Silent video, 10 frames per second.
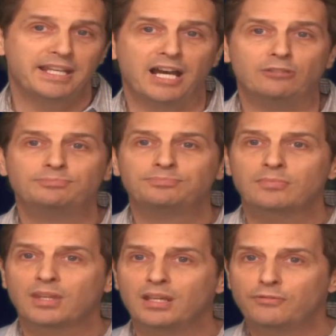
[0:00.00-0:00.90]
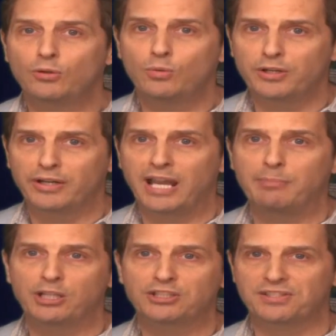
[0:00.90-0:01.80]
Now, if you're wondering how
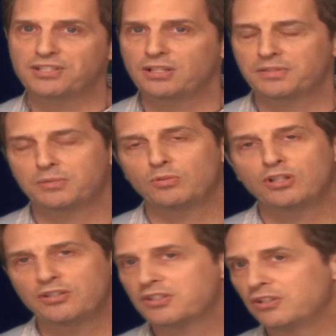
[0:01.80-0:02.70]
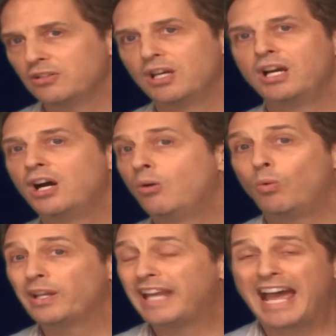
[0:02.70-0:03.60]
much this service will cost you,
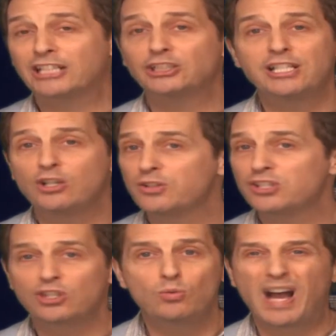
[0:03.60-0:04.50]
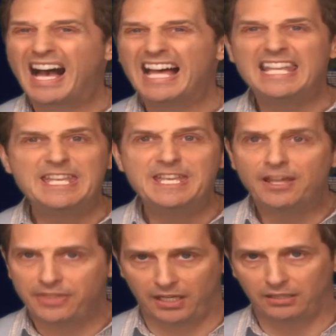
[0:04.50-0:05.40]
well, it actually costs you
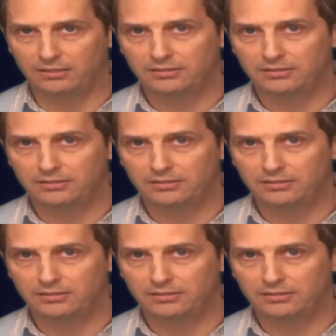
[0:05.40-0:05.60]
nothing.